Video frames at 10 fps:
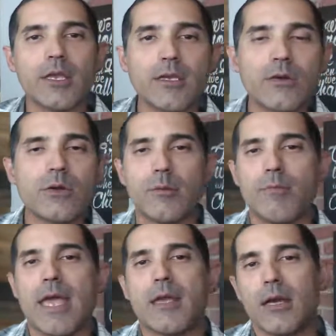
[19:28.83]
that you
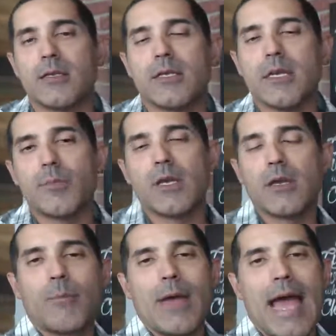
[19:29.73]
can make a deep
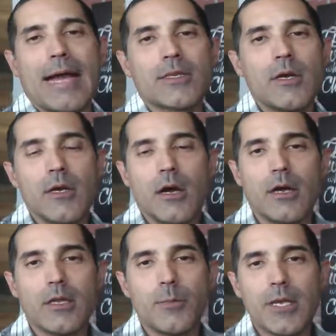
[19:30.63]
impact
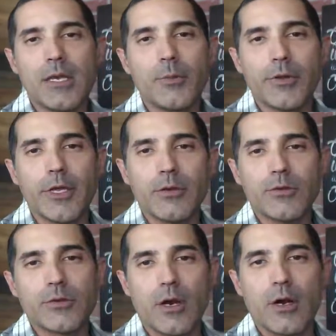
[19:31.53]
on the people that
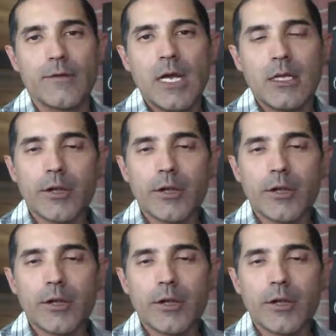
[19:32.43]
you serve.